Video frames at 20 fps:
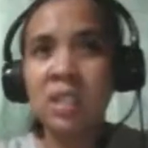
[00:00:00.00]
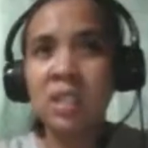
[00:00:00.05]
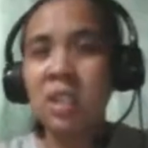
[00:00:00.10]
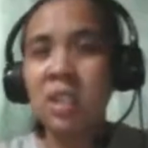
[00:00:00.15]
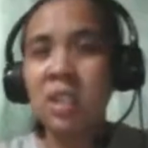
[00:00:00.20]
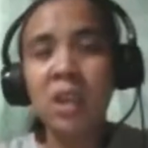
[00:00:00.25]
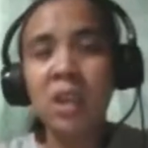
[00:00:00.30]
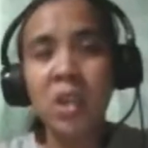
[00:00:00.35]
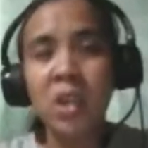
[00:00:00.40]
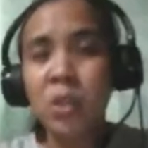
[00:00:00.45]

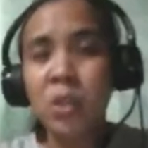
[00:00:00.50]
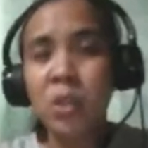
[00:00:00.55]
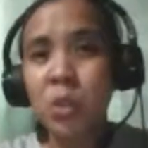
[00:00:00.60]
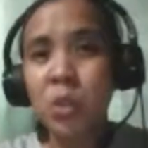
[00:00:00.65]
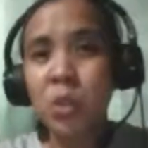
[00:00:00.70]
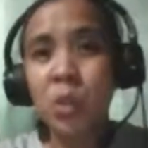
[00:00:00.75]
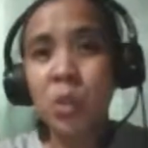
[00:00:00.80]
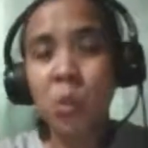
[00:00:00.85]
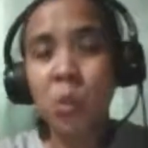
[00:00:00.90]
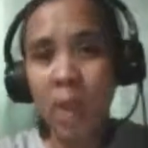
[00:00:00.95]
not a
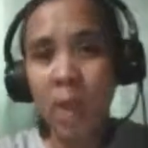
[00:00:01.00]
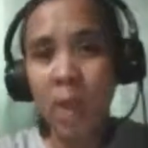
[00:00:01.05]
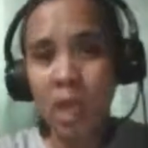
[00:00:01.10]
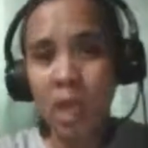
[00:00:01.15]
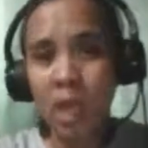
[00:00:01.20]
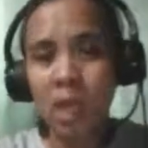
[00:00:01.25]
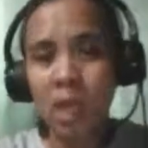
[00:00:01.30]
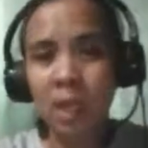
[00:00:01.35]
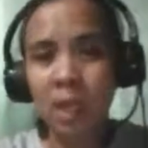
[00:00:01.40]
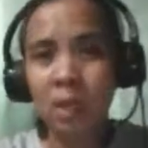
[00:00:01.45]
two-way
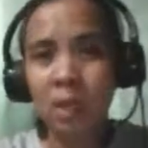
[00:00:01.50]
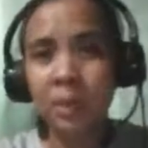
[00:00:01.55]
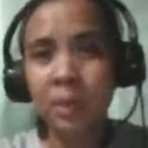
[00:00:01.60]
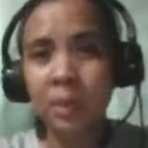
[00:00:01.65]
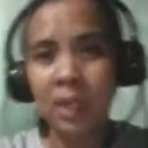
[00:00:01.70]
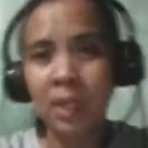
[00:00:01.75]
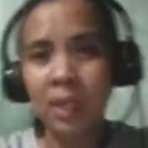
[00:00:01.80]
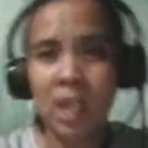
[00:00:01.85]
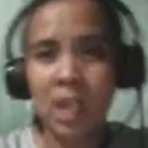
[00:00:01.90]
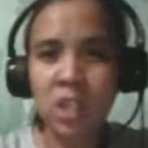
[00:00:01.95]

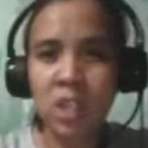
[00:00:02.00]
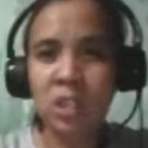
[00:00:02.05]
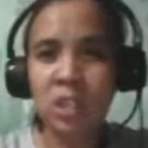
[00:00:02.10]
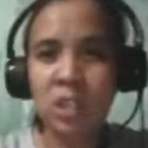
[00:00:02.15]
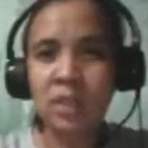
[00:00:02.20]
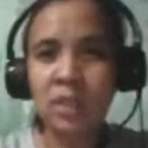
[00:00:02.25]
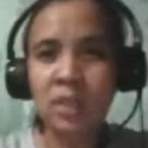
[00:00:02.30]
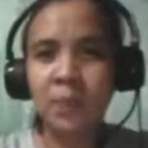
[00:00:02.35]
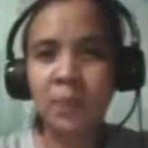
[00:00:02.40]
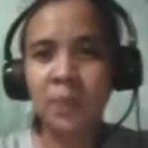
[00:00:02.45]

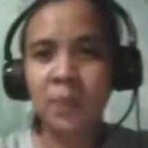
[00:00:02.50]
communication.